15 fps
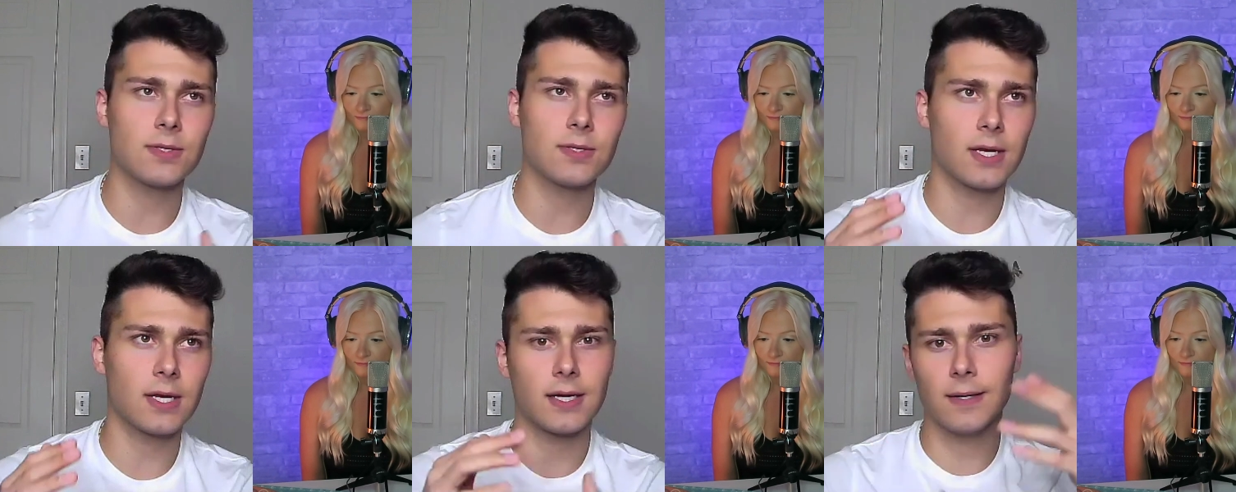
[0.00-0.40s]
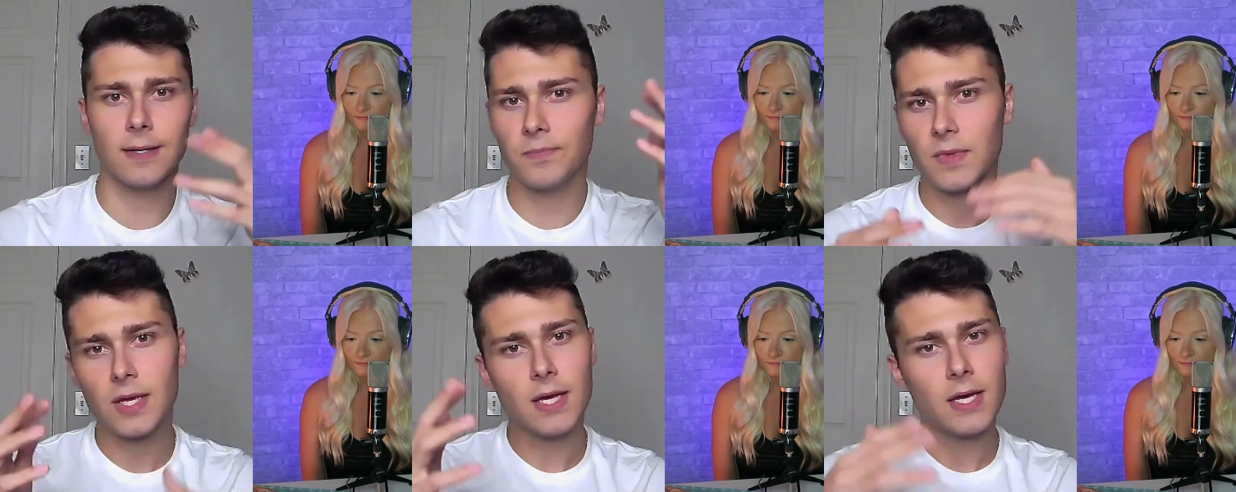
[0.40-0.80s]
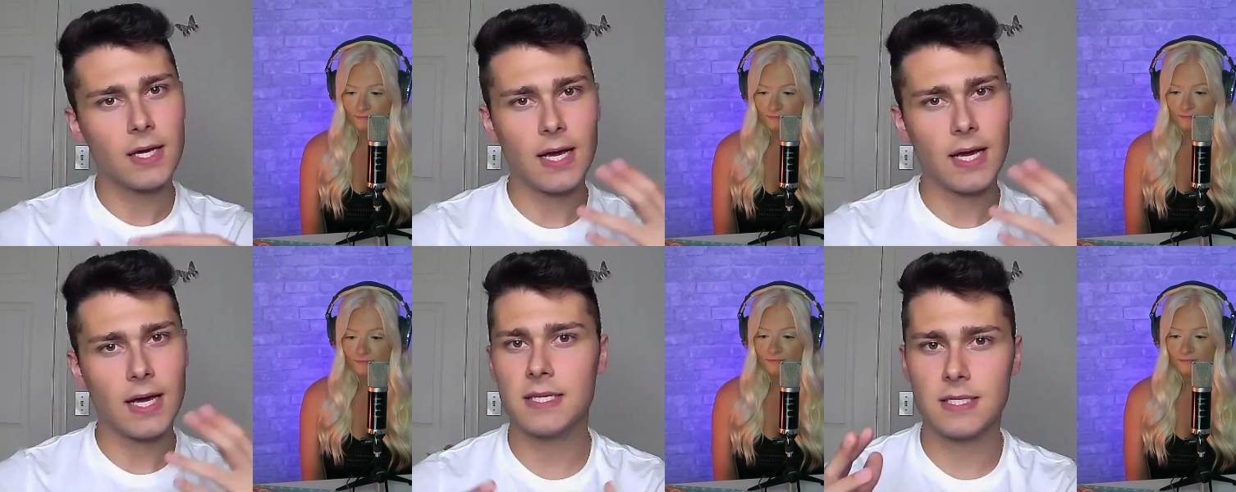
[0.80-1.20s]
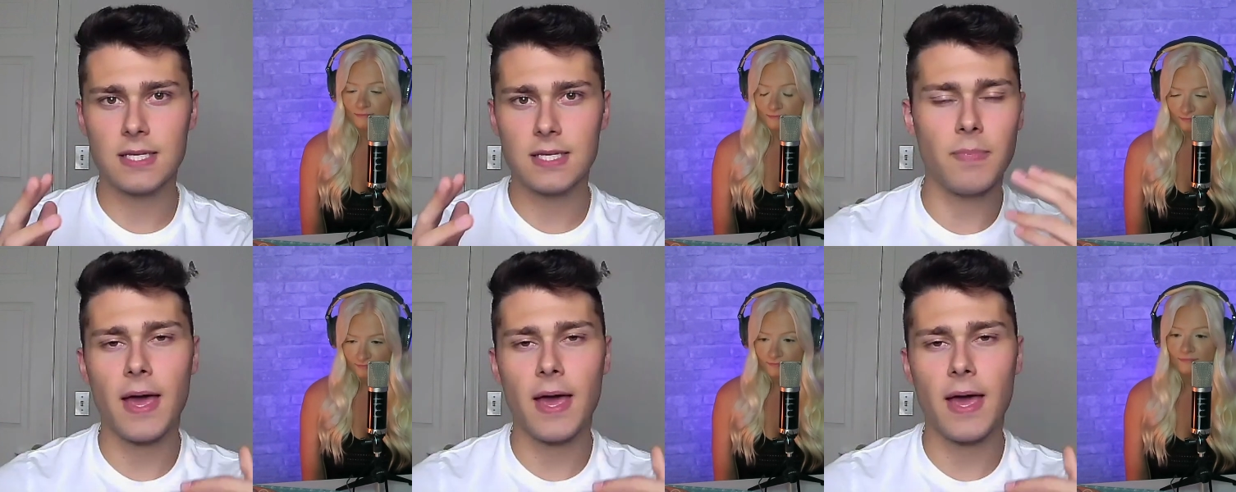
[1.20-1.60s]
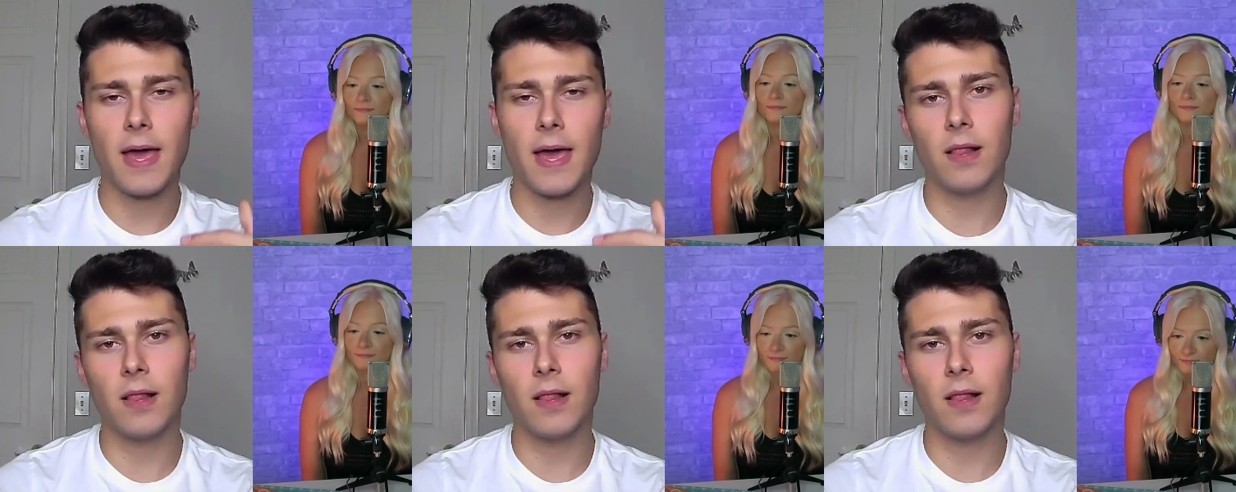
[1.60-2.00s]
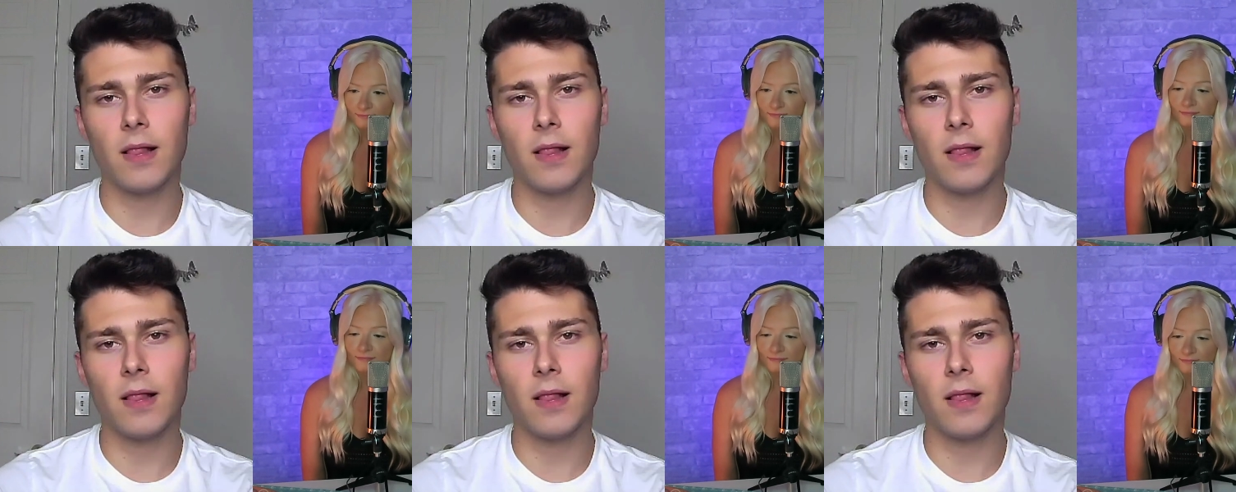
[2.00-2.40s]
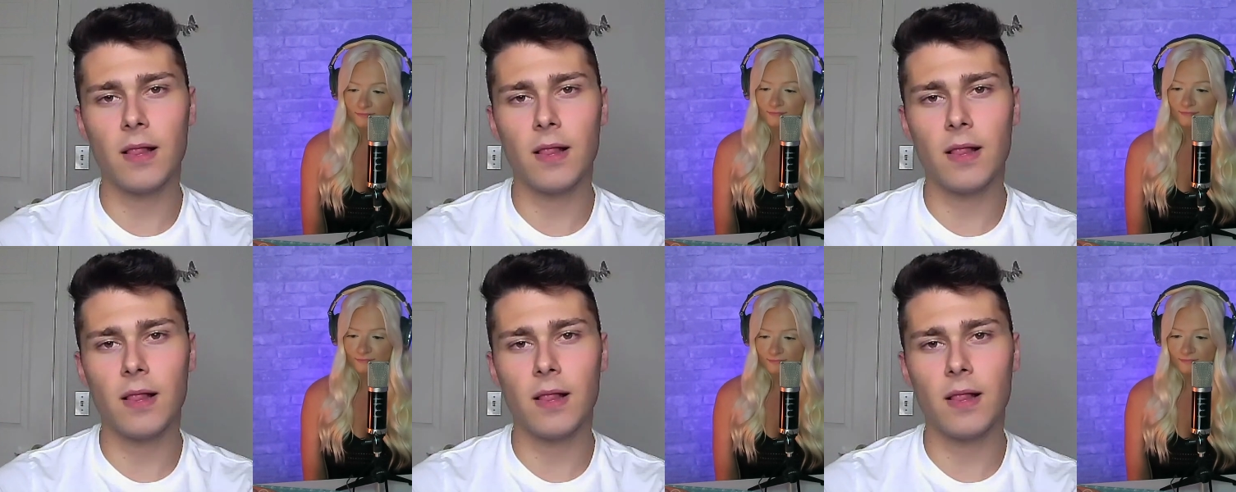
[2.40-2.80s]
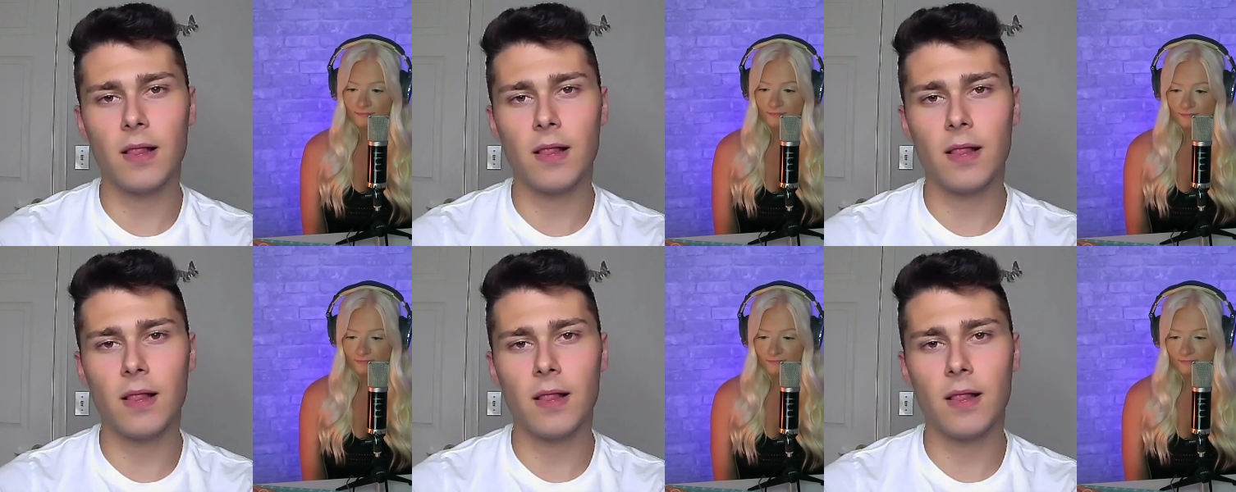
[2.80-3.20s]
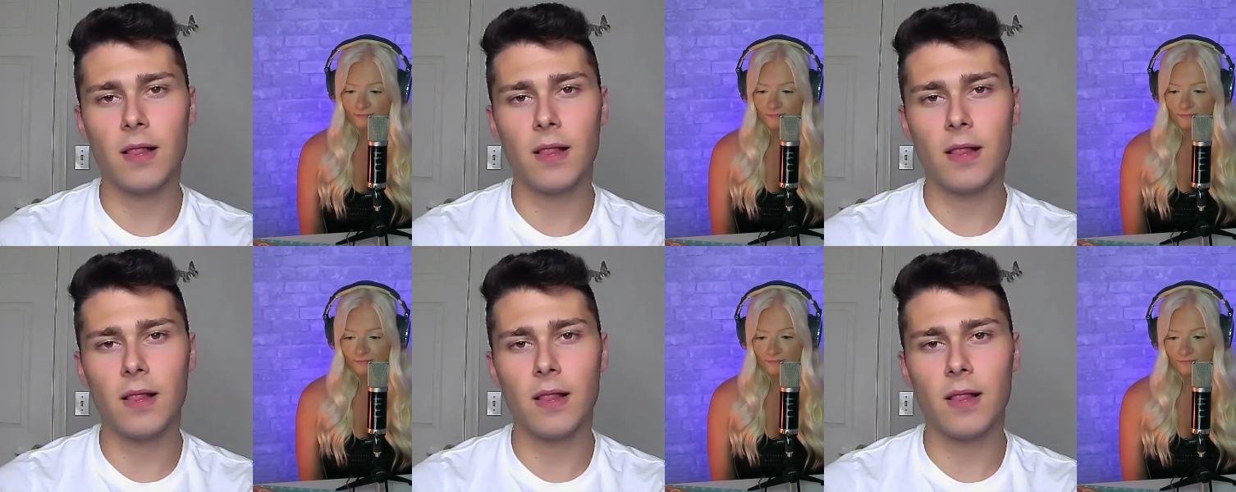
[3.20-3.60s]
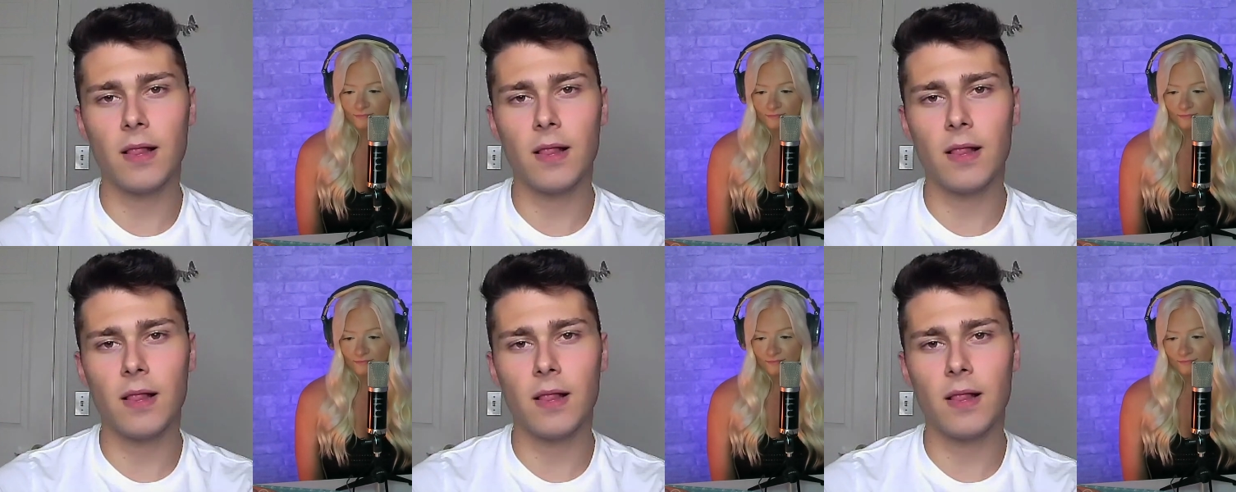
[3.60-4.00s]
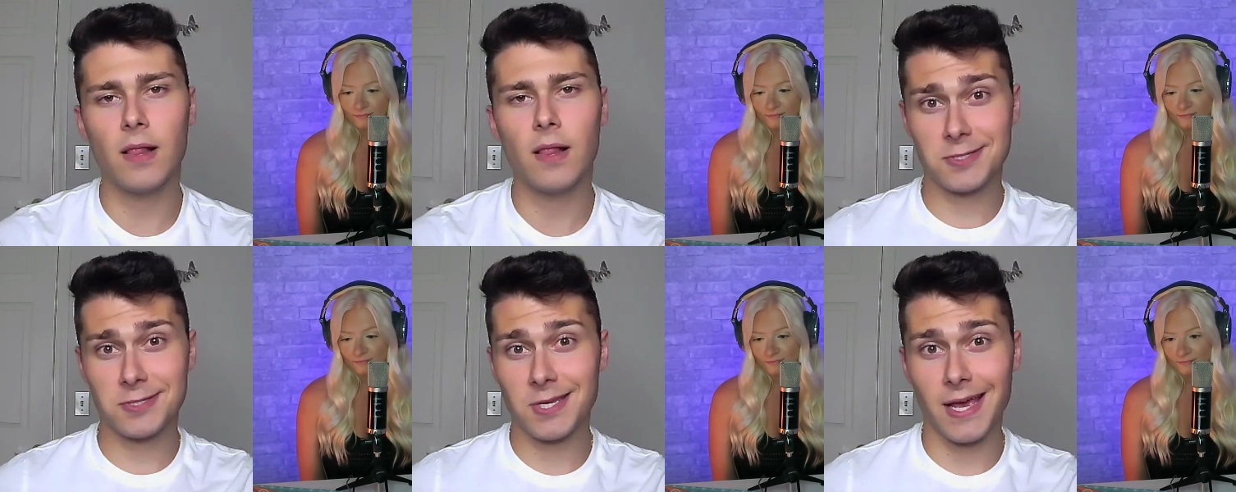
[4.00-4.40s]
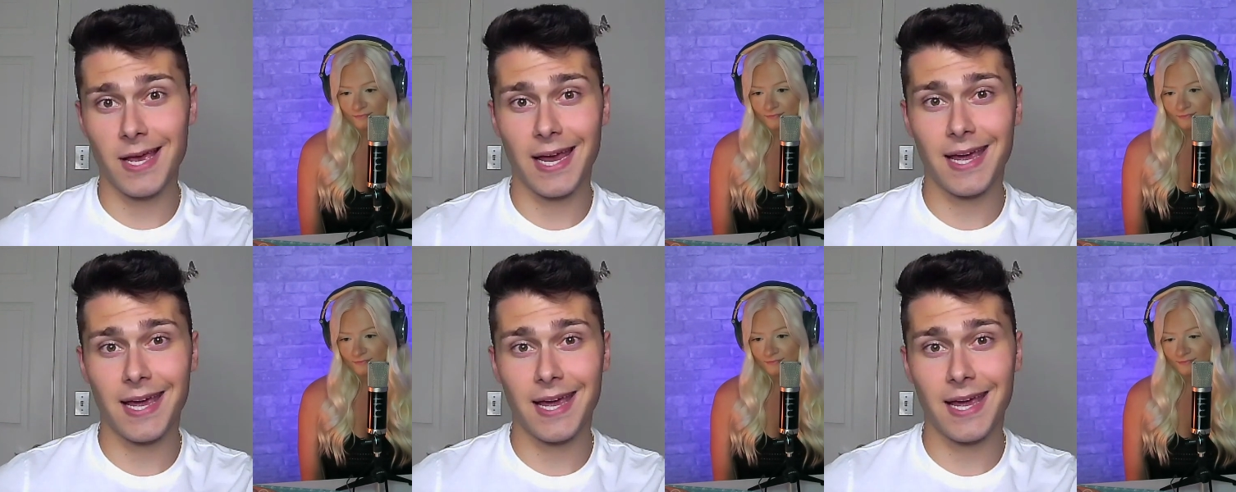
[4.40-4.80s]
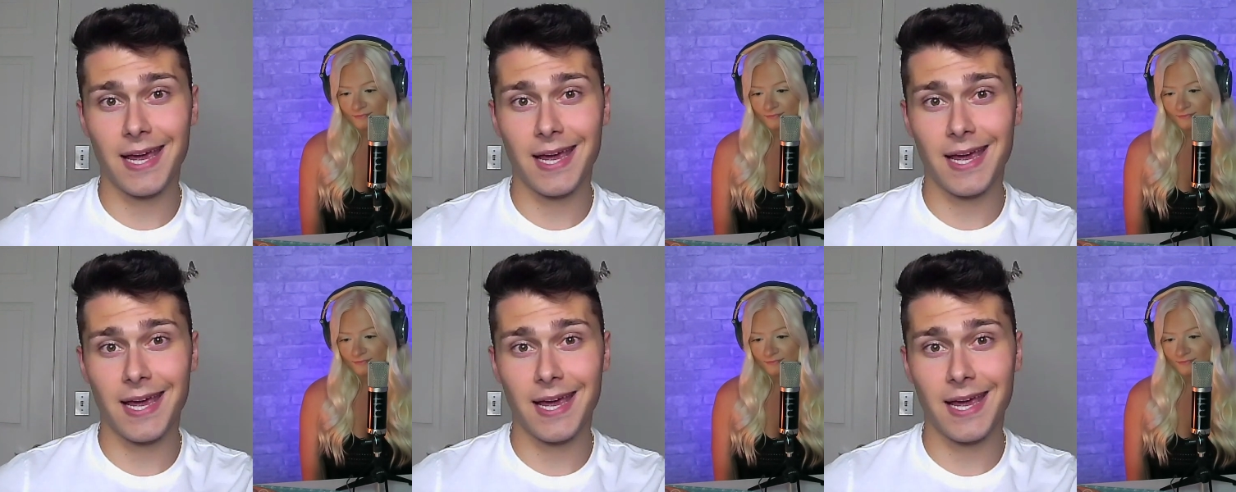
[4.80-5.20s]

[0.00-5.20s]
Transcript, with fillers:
Speaker 1: So it's a constant balance. But YouTube, it's always just not